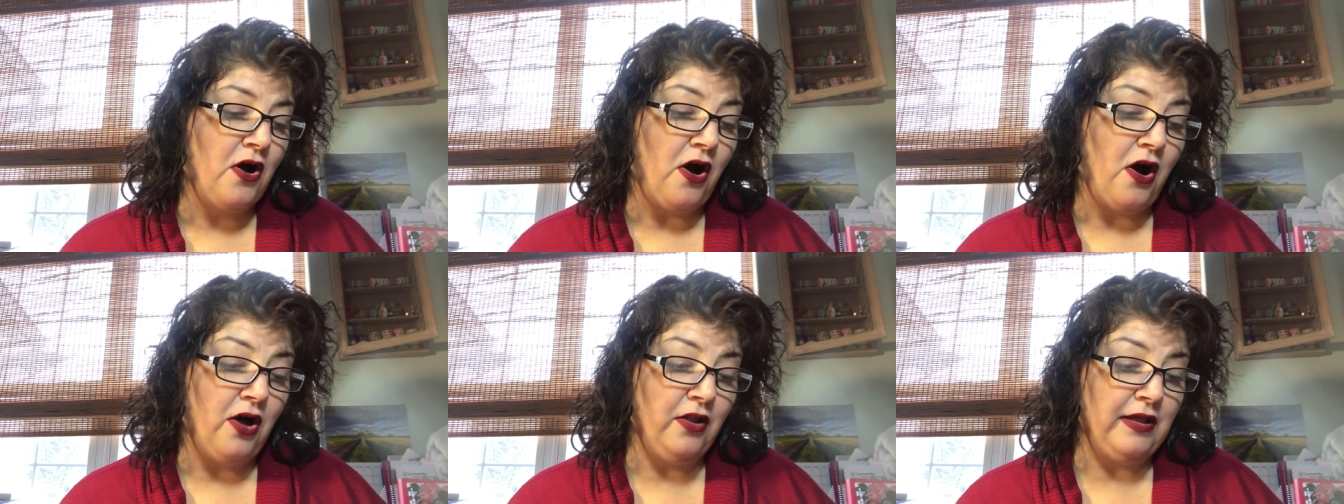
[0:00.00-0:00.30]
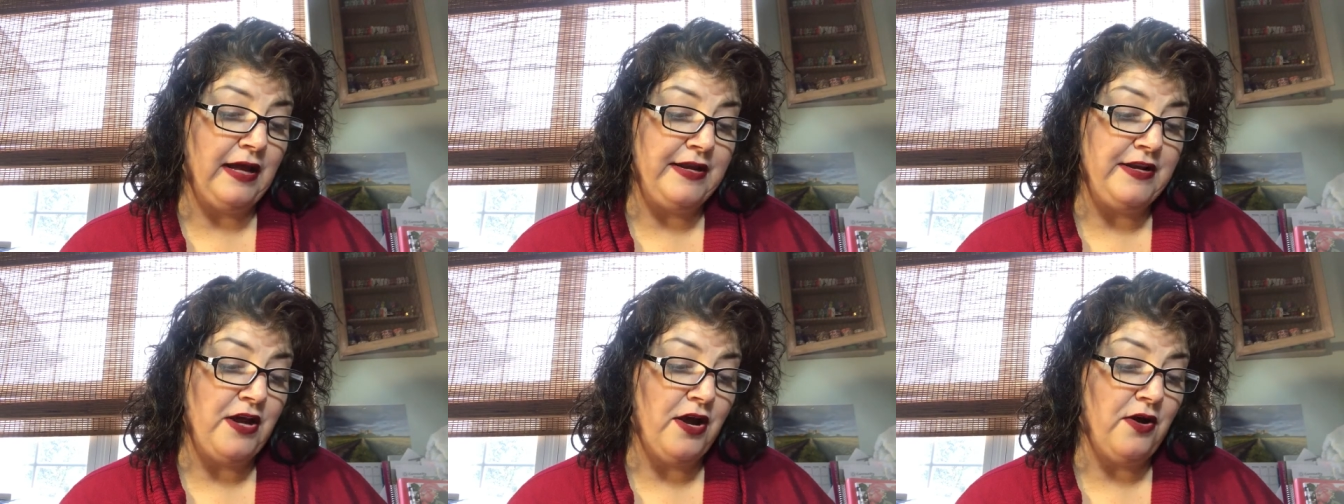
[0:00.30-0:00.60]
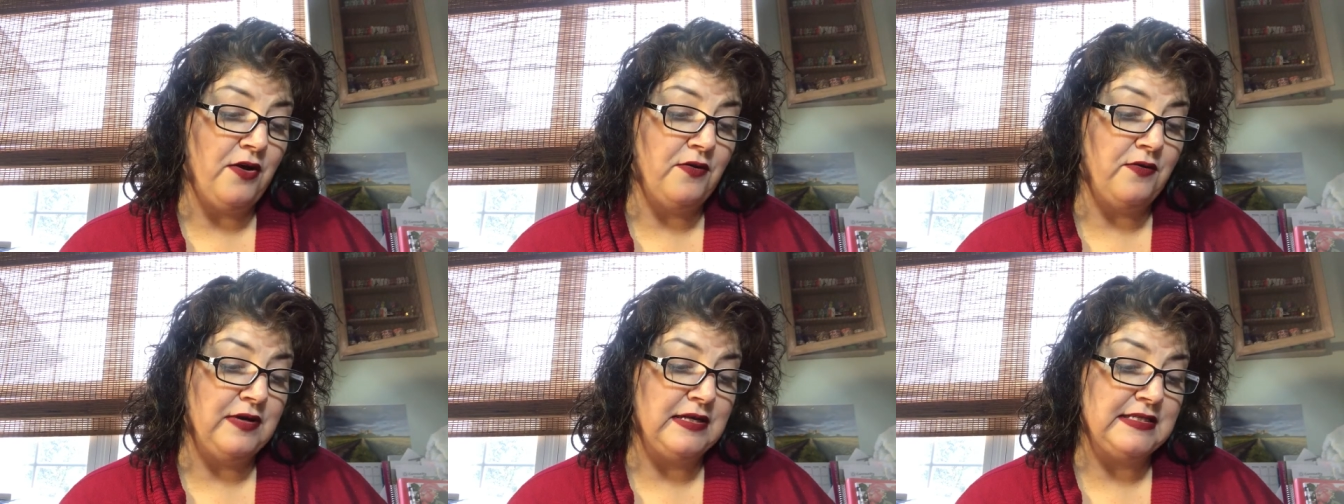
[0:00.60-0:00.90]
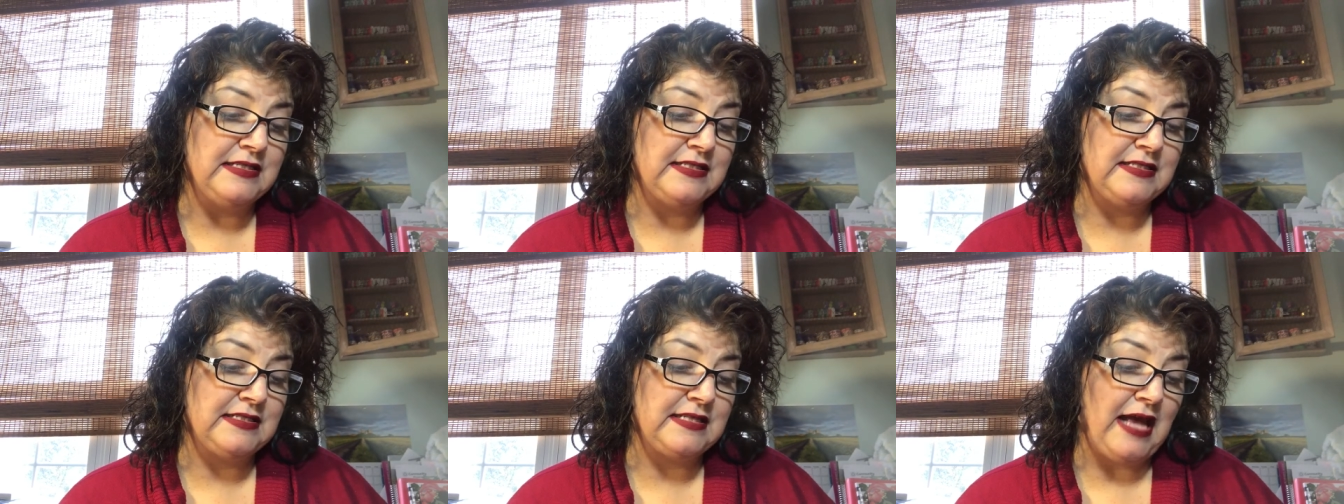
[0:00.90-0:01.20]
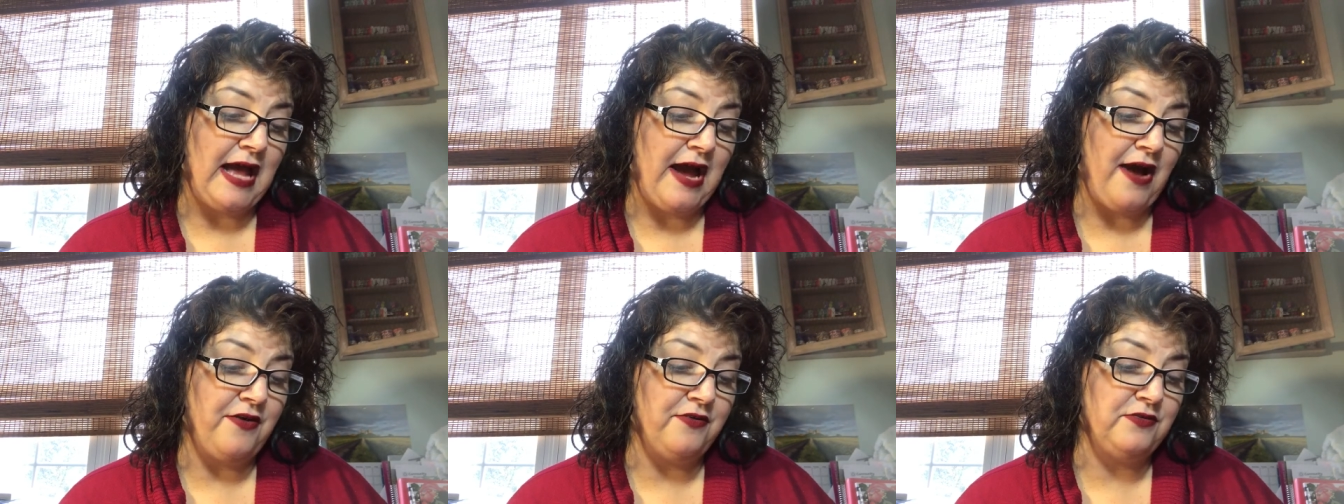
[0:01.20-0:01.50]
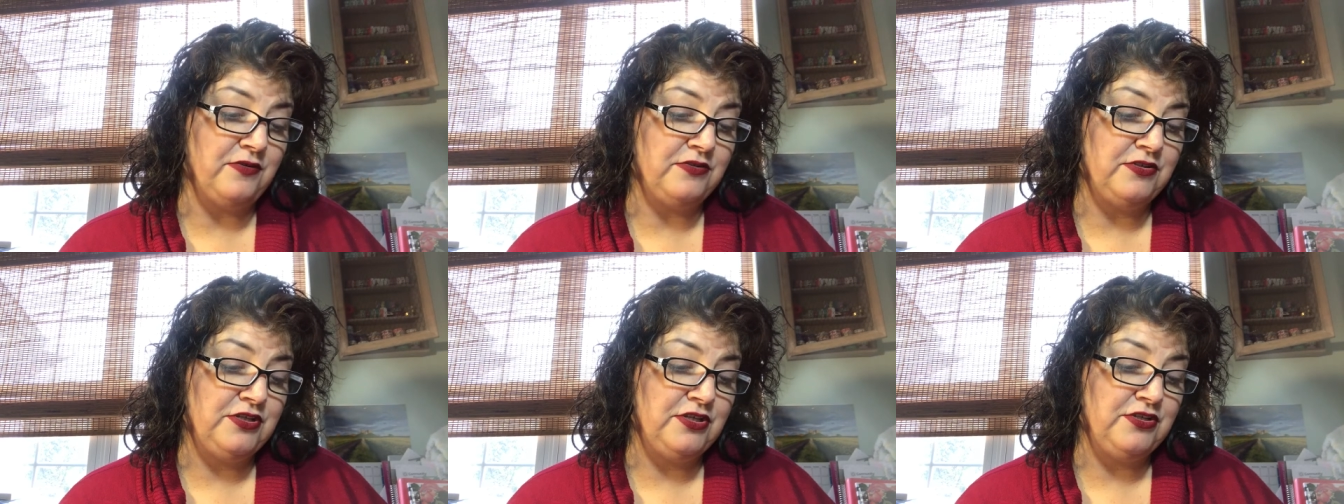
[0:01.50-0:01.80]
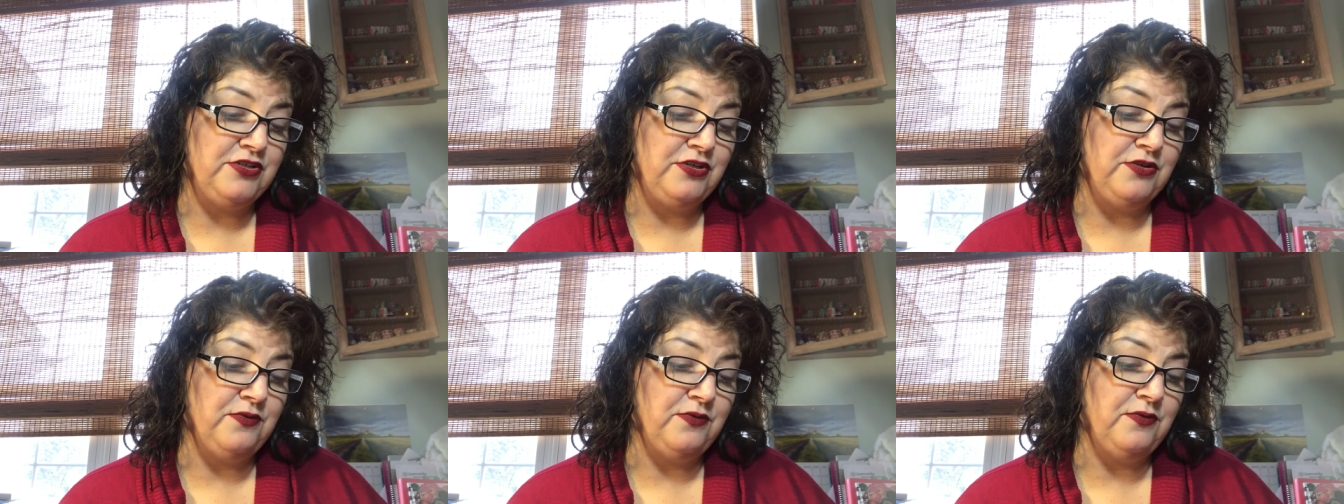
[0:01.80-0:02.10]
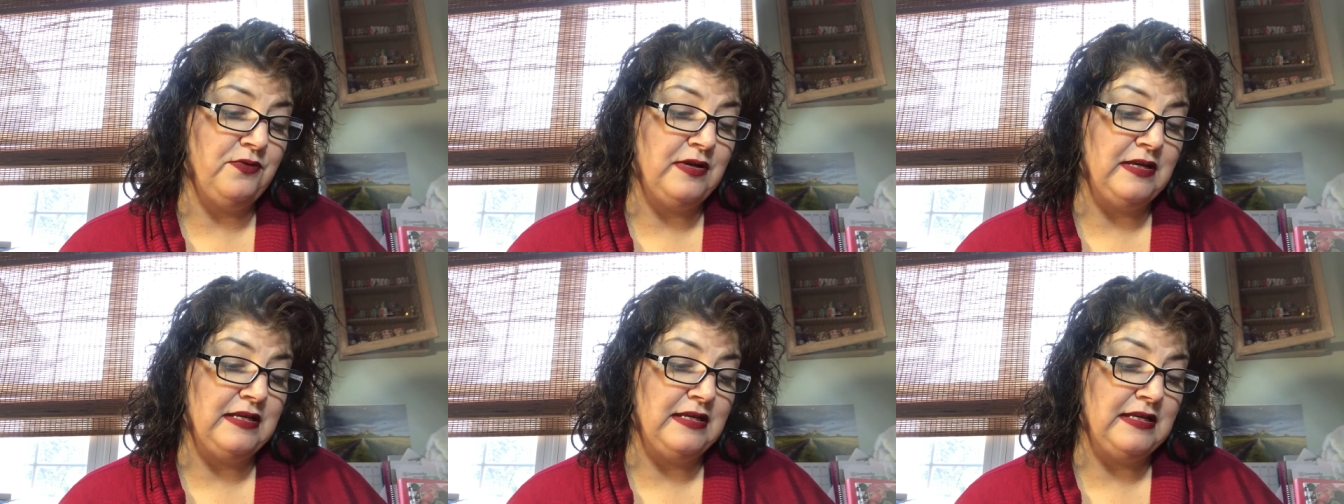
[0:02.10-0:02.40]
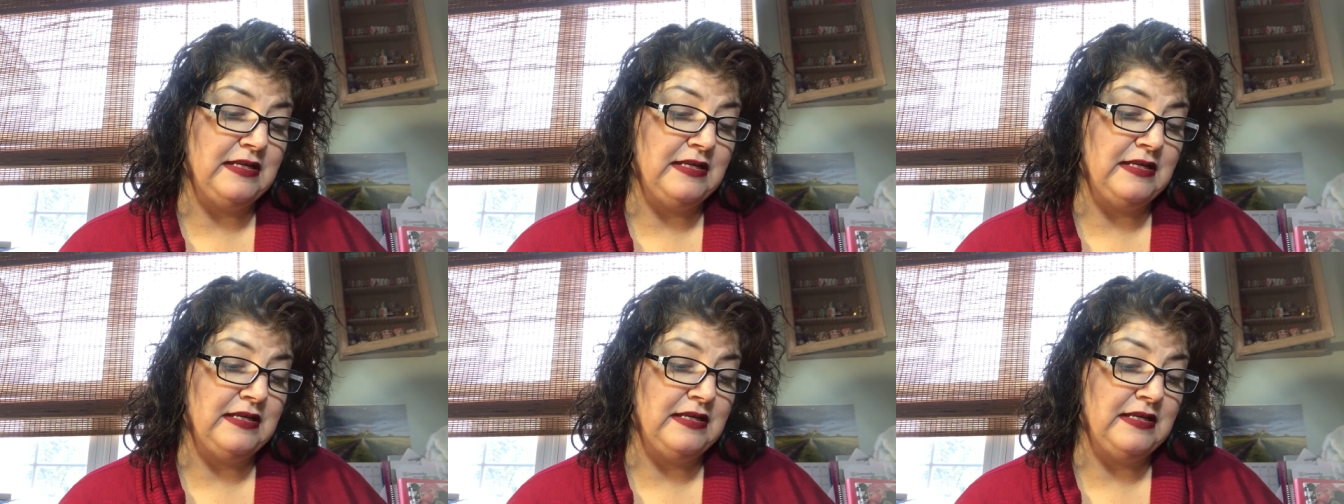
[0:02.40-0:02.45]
All I know is how to do